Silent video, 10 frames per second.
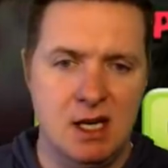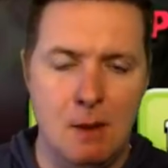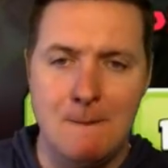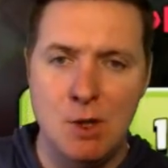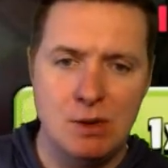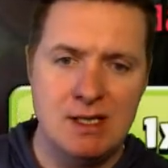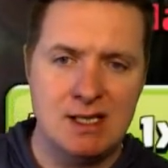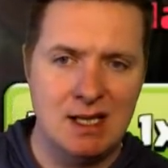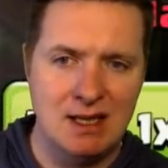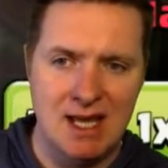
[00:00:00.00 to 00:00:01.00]
abilities
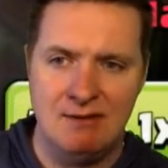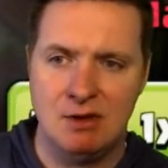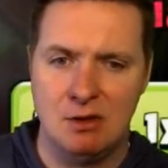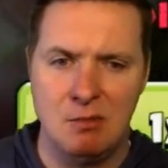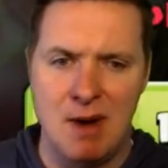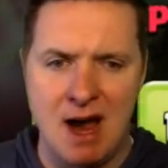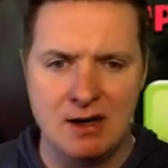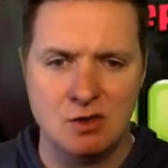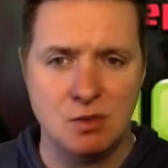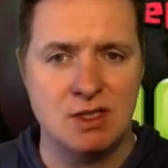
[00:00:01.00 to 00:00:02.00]
left in their
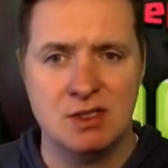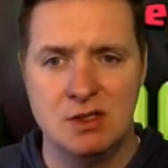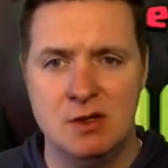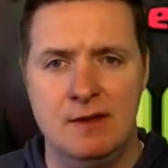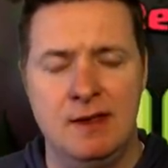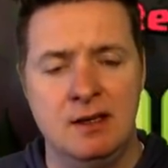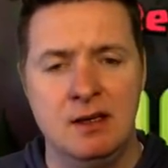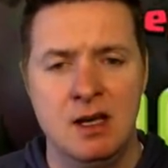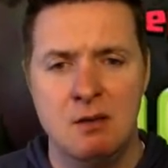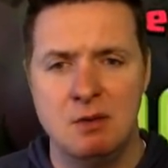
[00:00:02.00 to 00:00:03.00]
pockets, which is a good thing
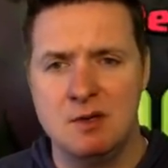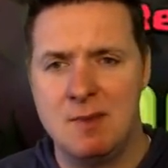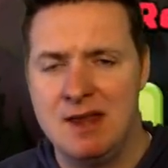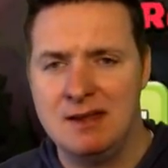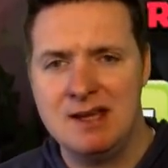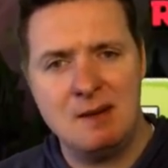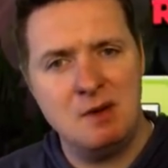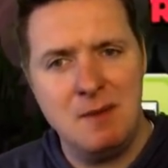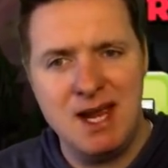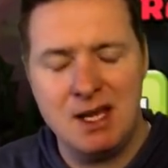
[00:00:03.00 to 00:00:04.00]
because by the time
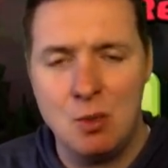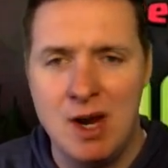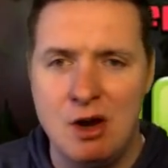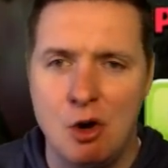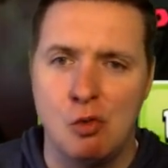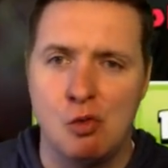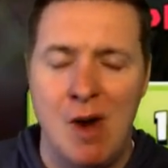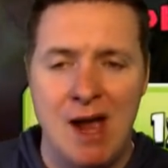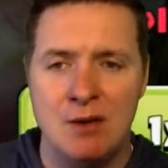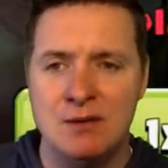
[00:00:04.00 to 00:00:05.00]
they make their way
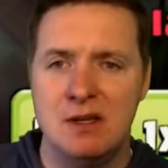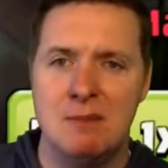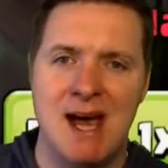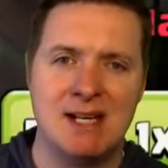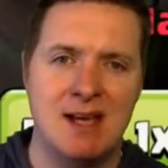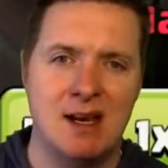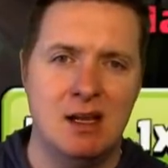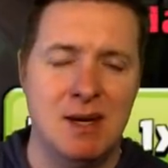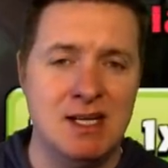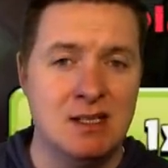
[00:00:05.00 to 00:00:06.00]
around to the backside of
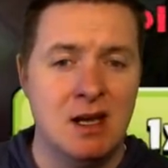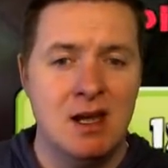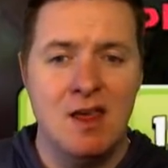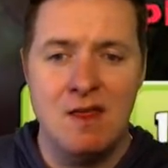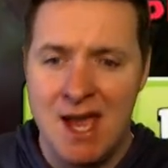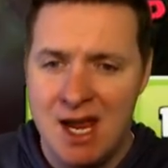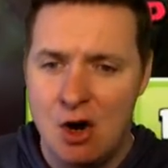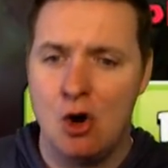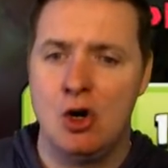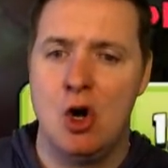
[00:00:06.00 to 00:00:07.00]
the base, they
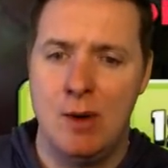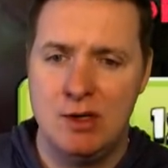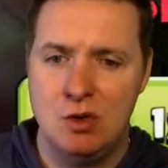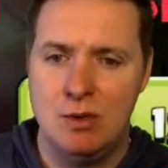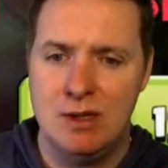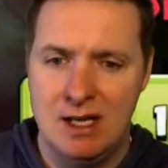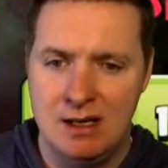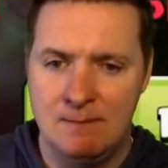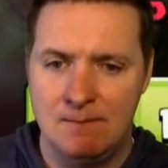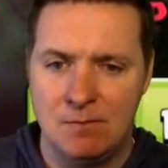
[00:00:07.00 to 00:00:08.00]
are going to need
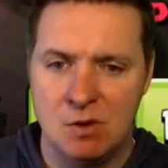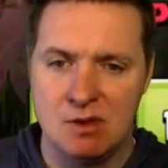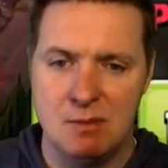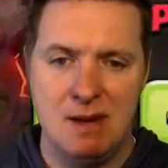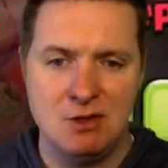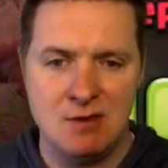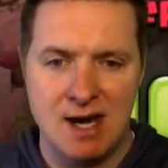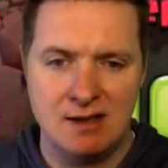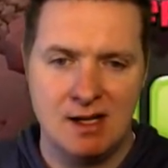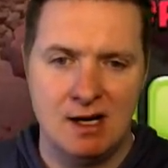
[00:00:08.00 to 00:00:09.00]
it. There's a baby
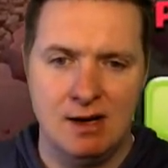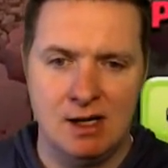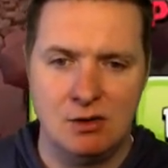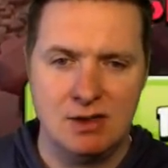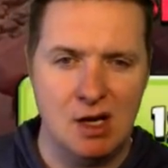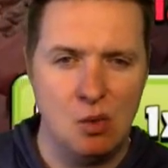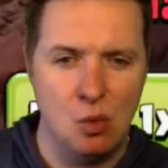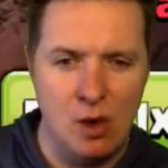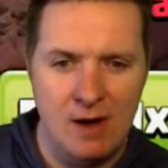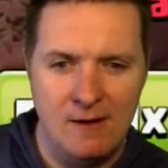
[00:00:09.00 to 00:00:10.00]
drag there, and it looks like
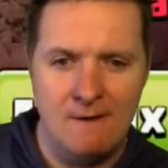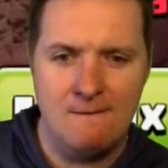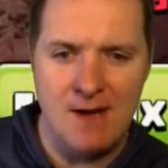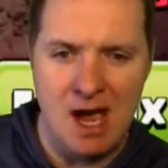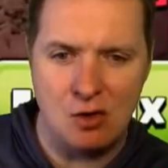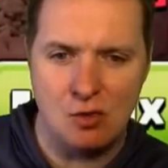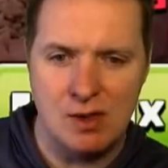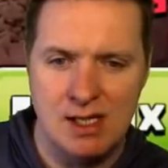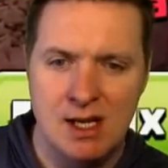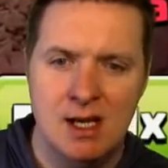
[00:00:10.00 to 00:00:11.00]
one
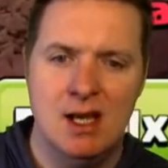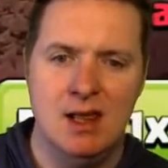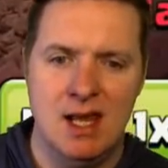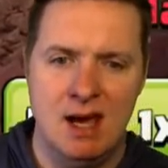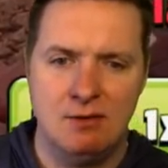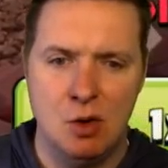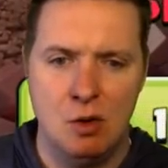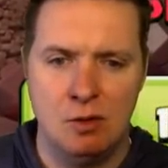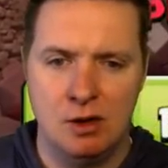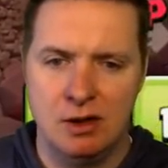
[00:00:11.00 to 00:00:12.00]
Valkyrie left
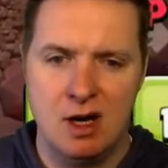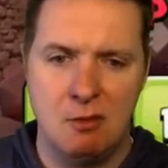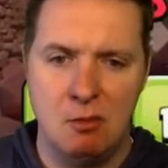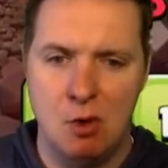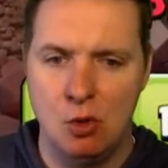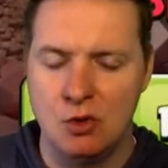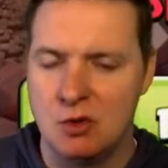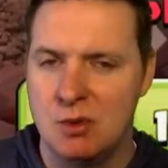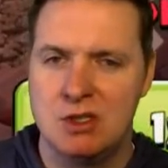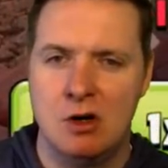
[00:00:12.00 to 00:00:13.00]
over and a couple bowlers,
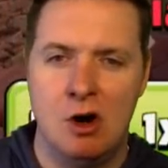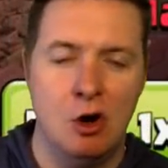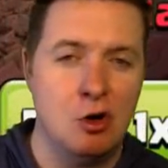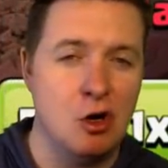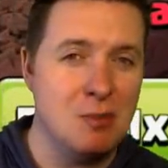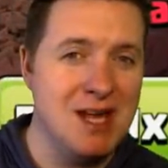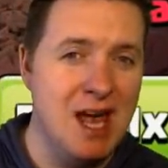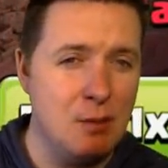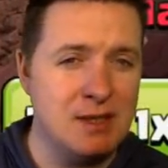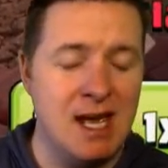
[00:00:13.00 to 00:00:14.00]
which are going to be
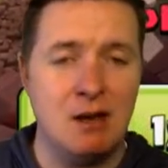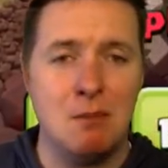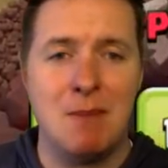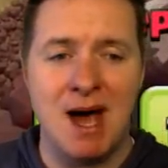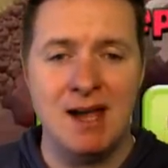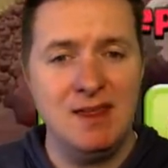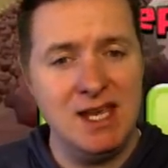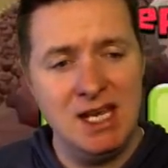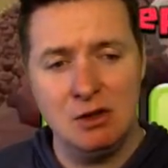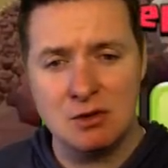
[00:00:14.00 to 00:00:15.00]
helped out by the
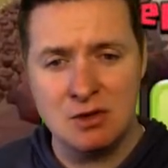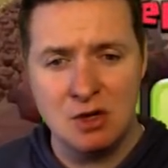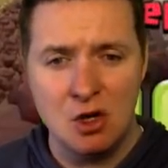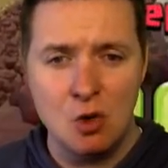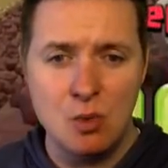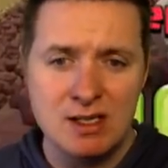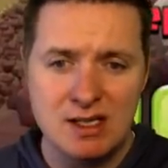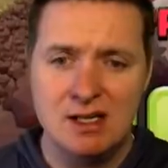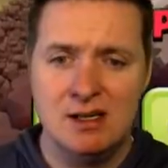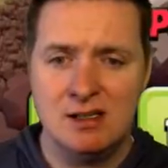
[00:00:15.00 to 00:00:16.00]
healers, which
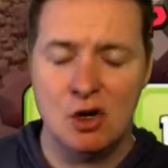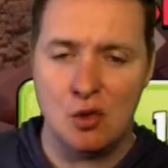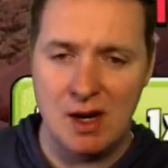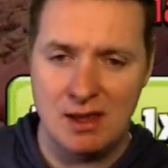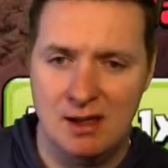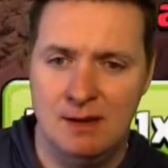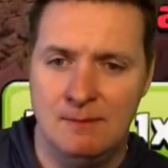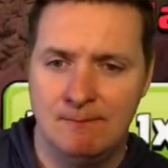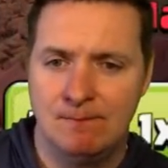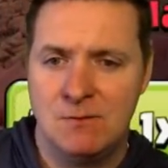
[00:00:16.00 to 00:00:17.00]
is a great thing.
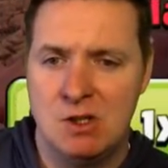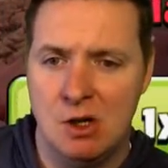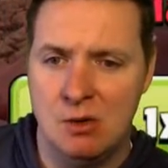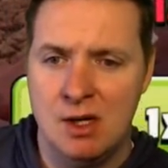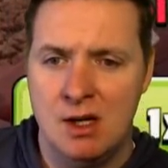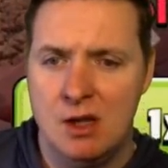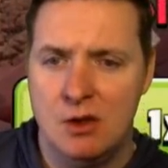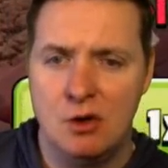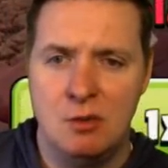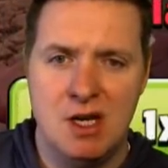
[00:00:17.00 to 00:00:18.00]
So
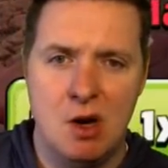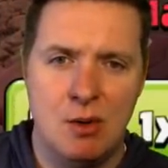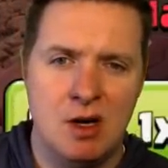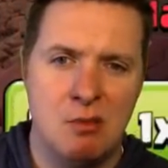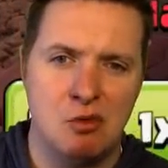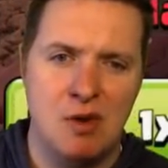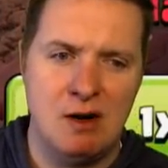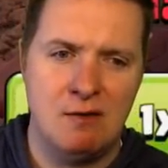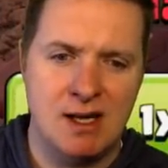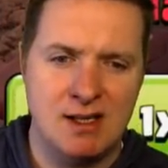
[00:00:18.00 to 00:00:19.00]
they're going to be going up right
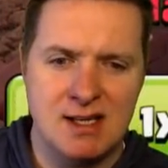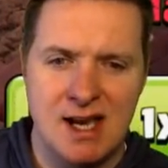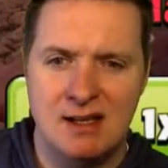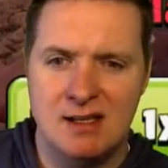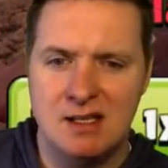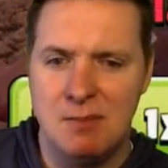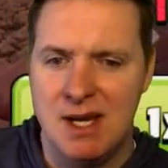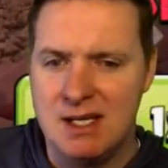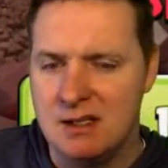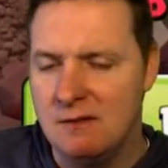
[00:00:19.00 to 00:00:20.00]
around the side of this
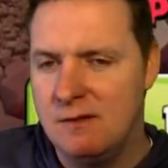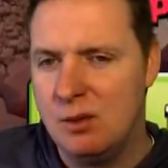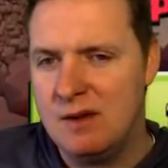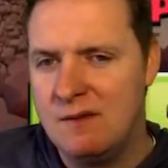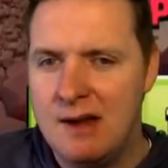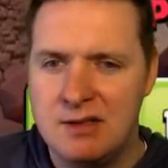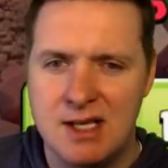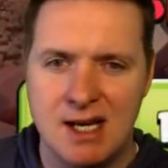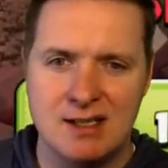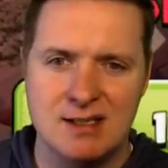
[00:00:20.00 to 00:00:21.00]
base in 45
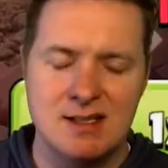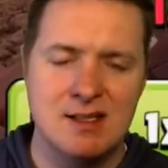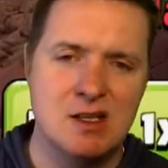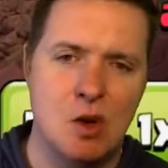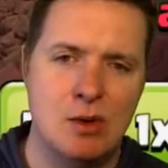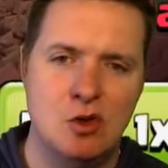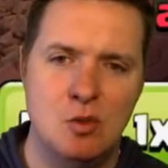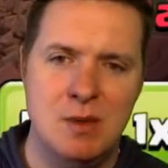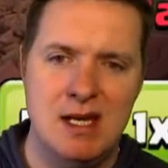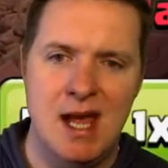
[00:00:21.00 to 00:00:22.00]
seconds. This is going to
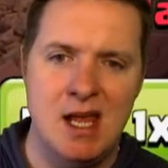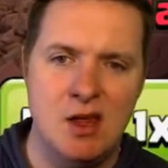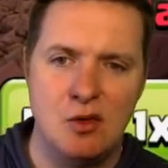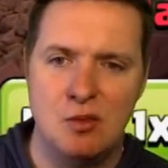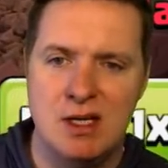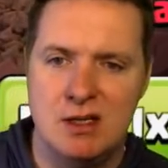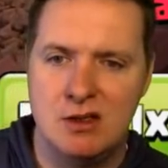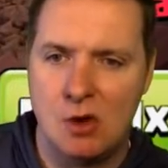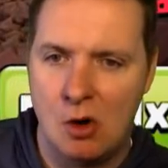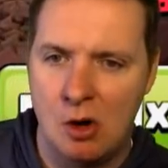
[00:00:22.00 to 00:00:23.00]
be a
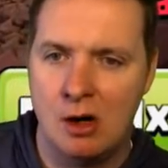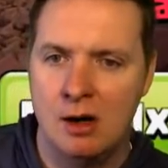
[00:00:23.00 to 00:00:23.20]
3-star